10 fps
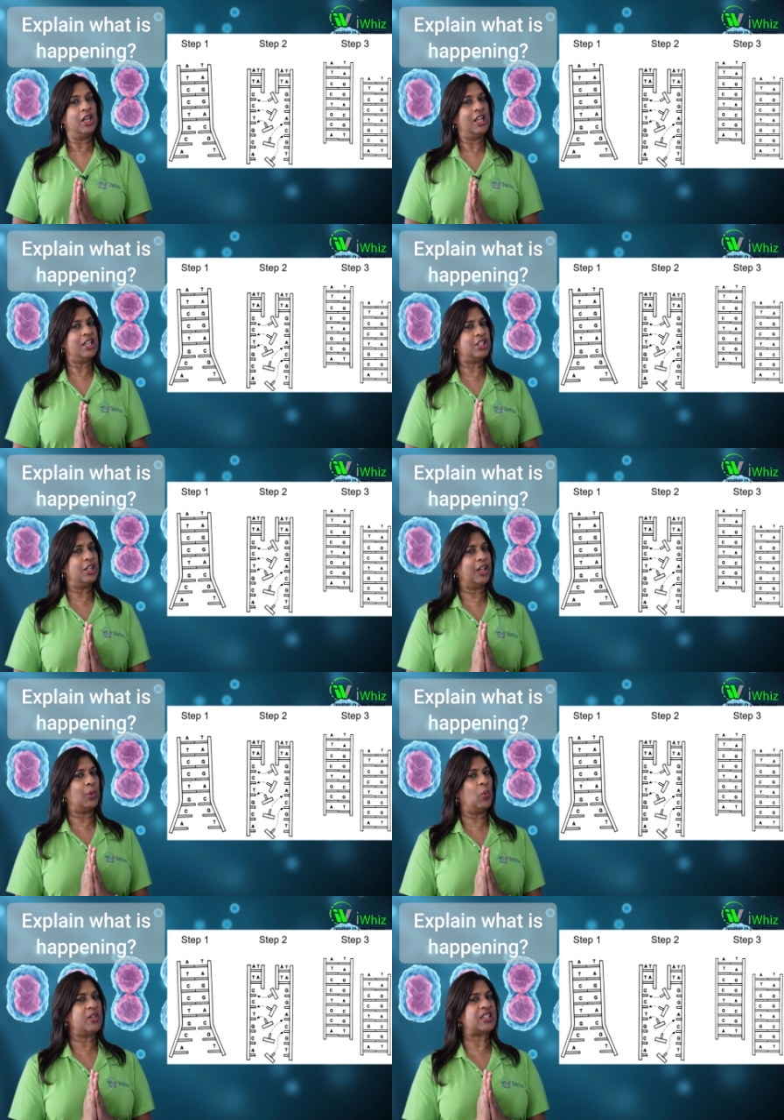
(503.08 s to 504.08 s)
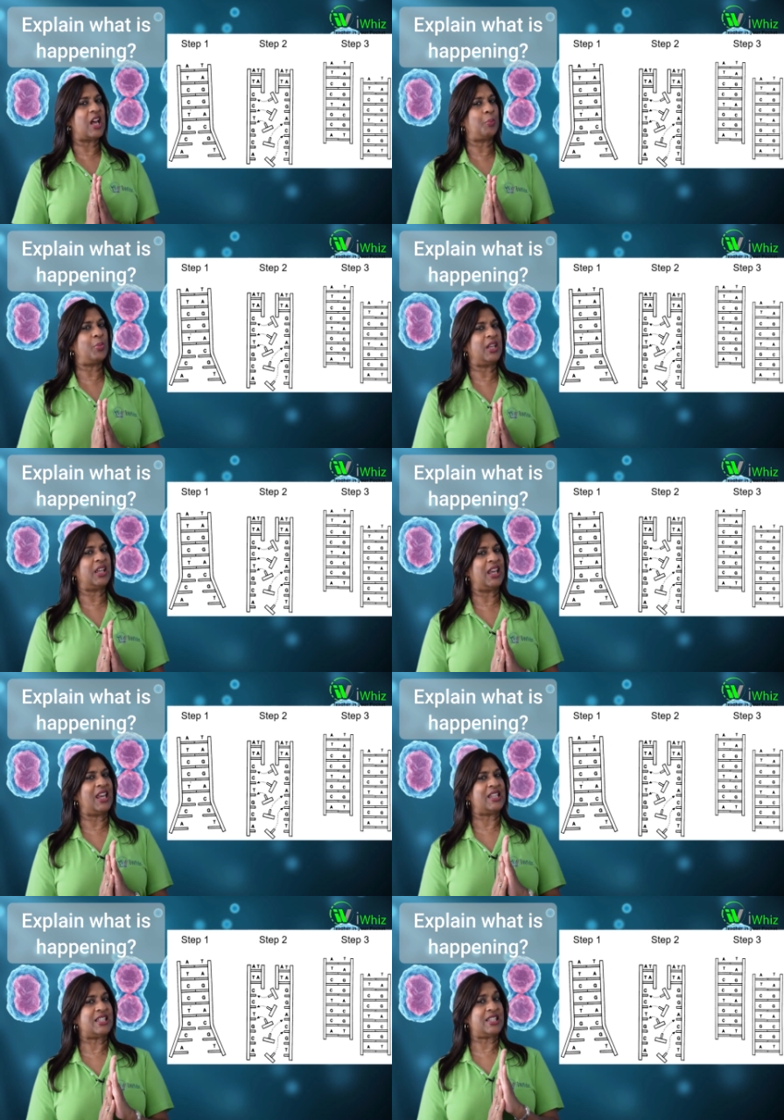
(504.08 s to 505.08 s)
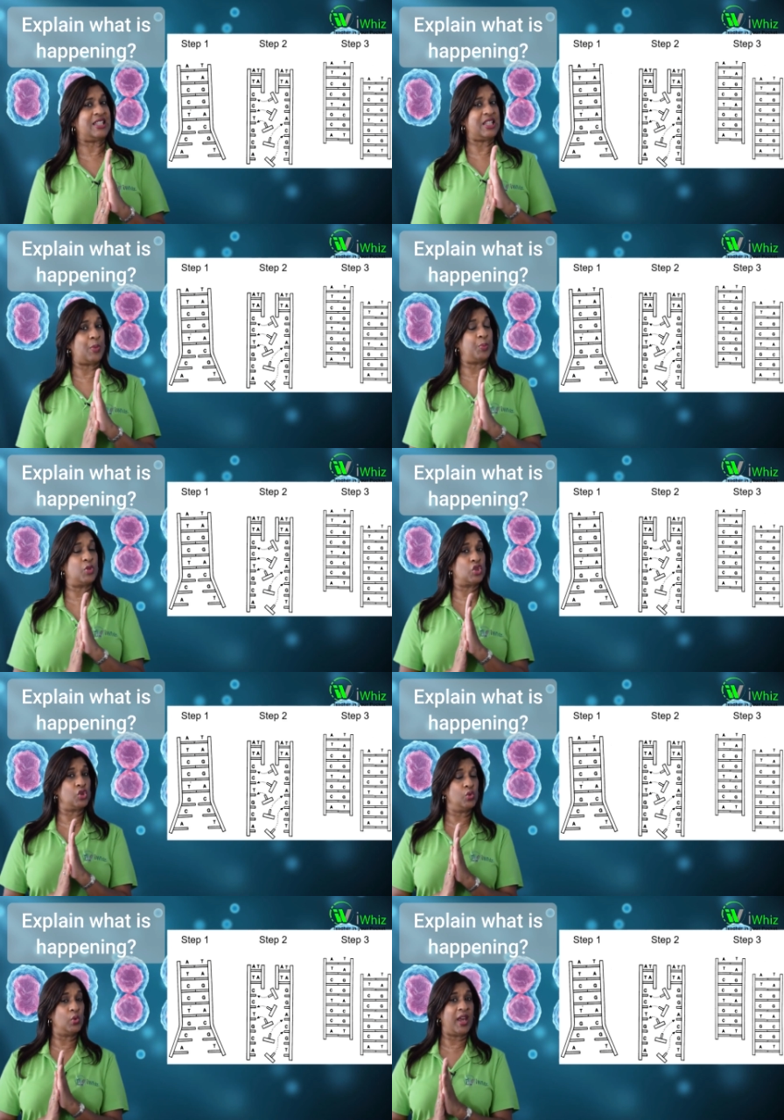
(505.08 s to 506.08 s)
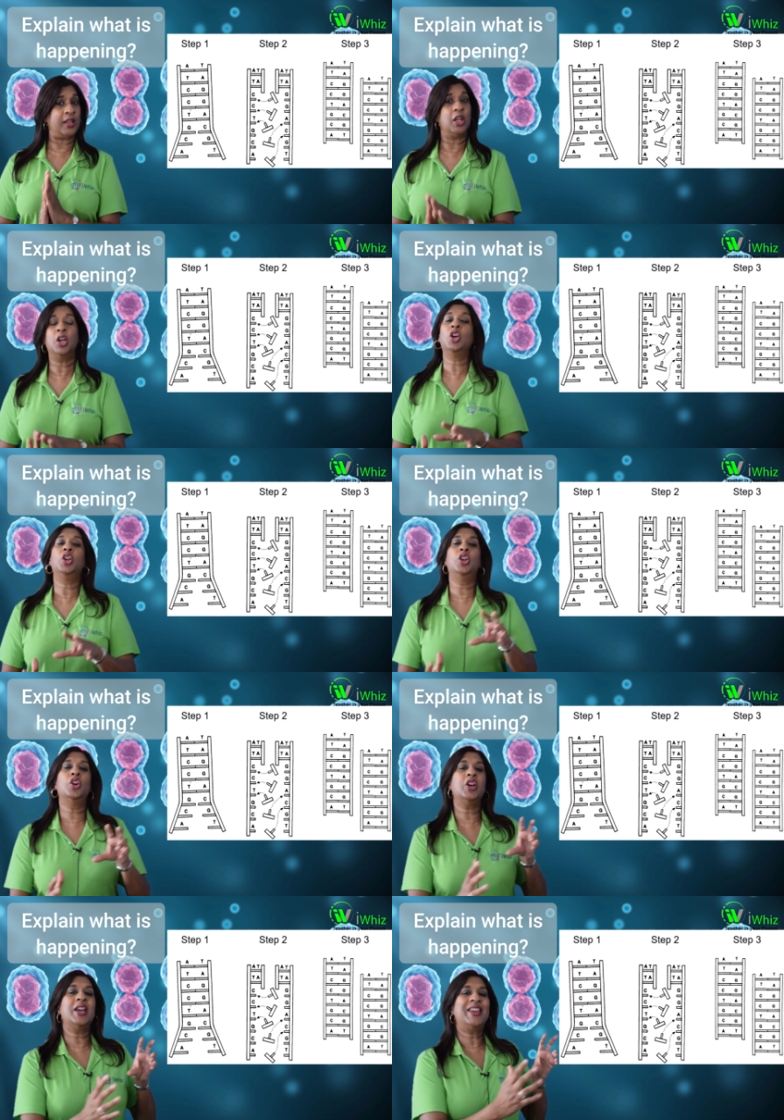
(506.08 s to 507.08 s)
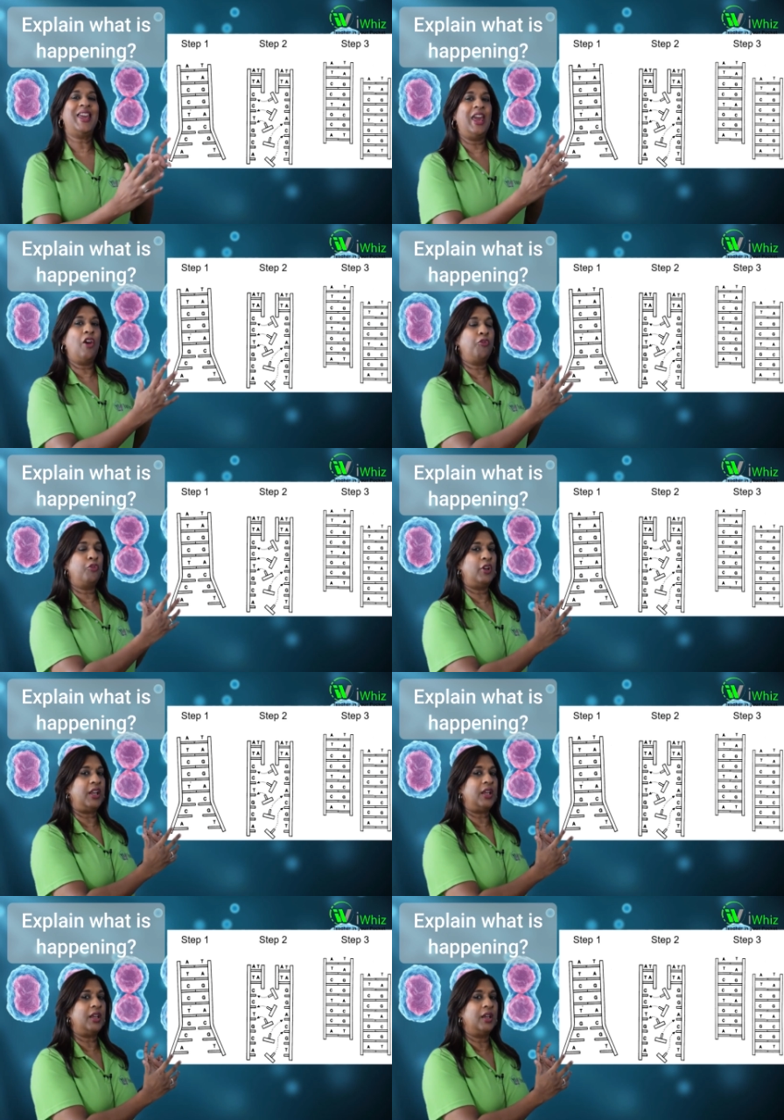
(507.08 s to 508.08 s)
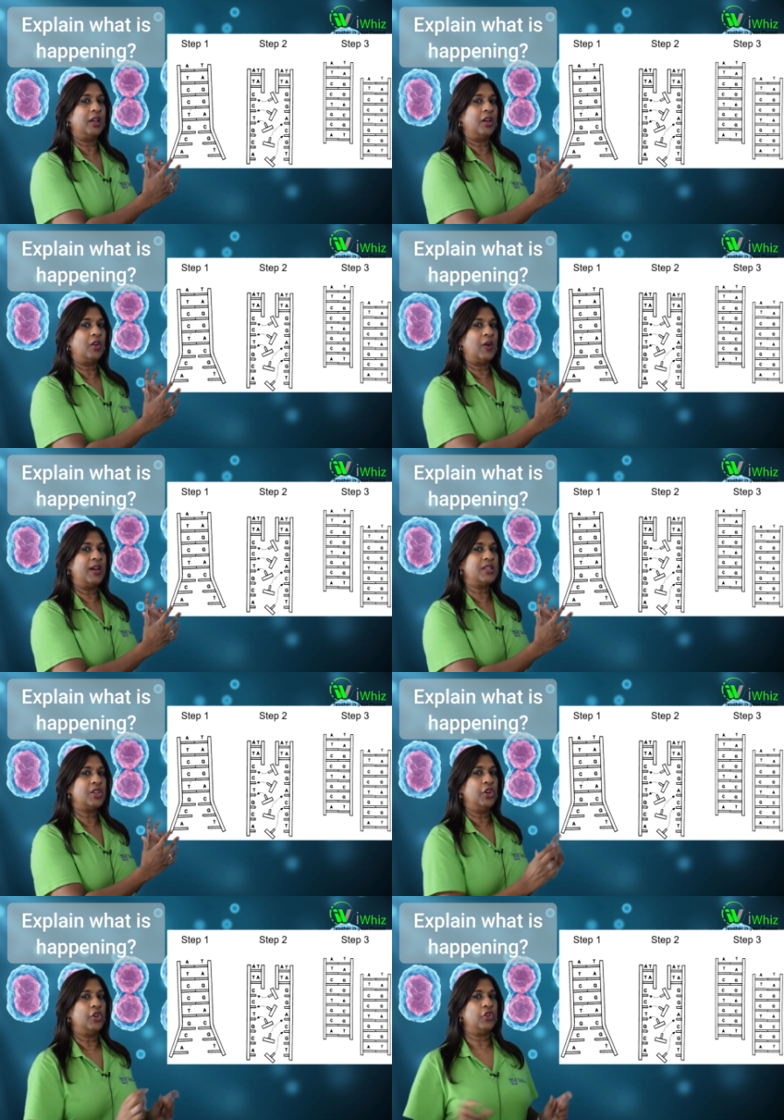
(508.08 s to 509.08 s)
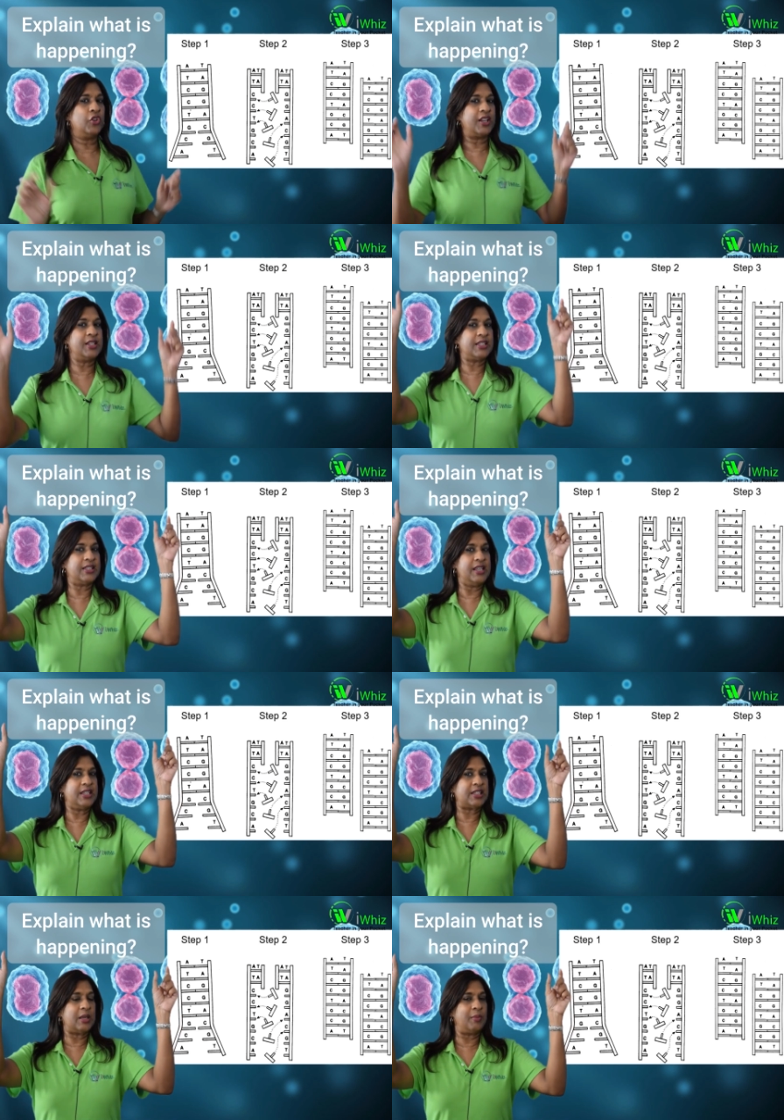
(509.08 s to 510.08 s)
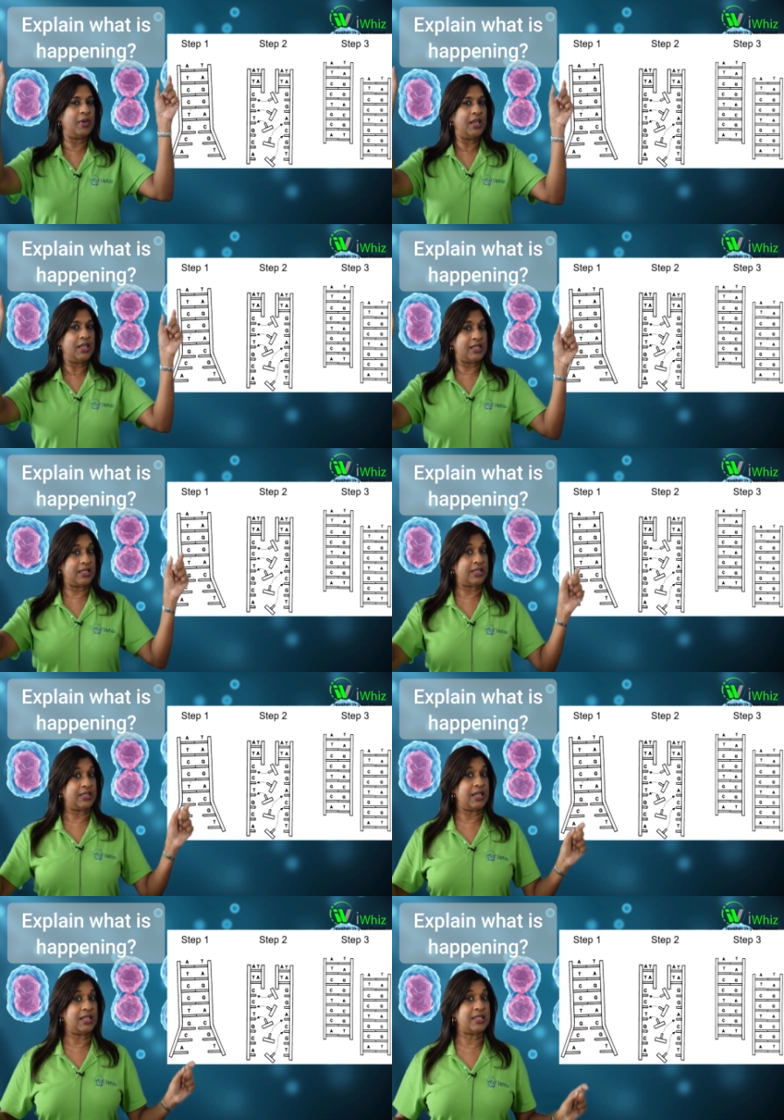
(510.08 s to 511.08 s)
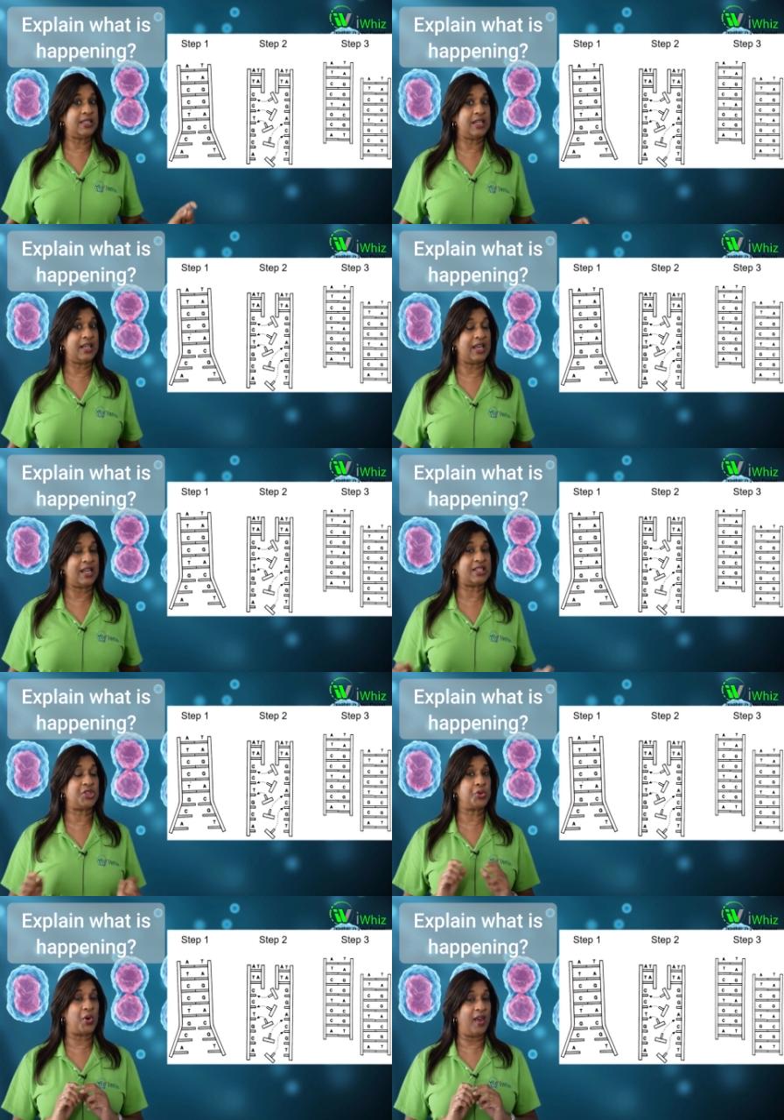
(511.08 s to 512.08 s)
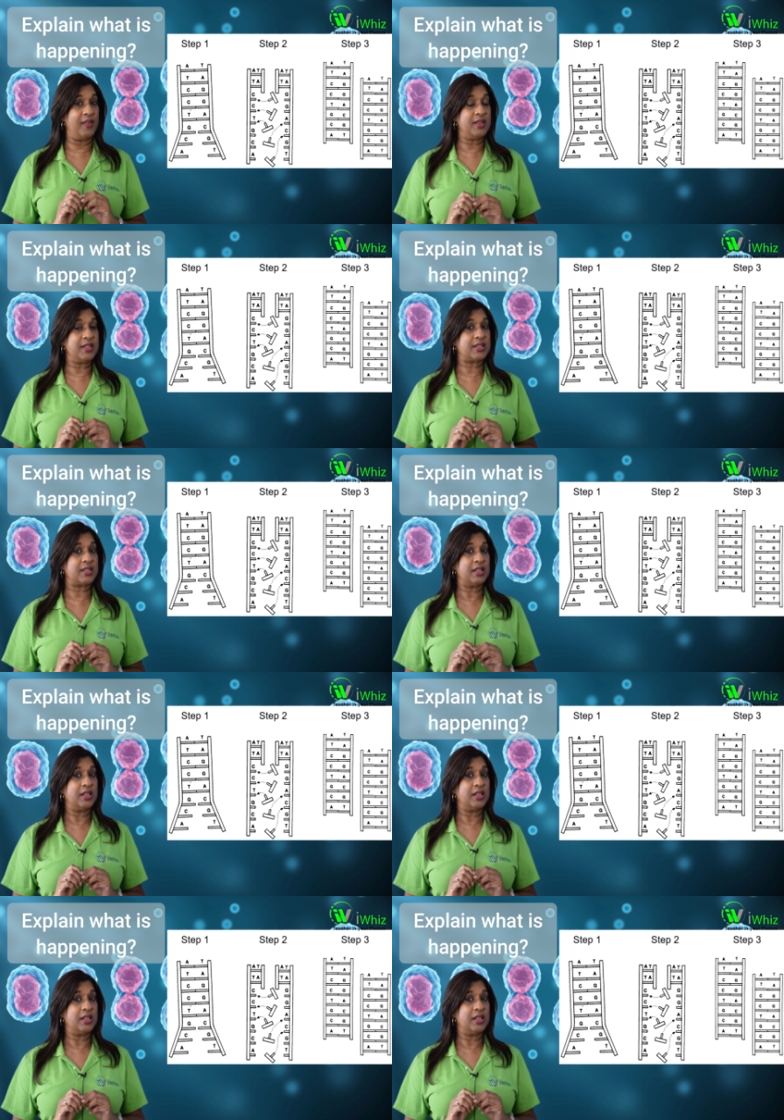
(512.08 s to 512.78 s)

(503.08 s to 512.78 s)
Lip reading: Let's look at what's happening in step 2 and look carefully. Right. You can see some distinct DNA strands.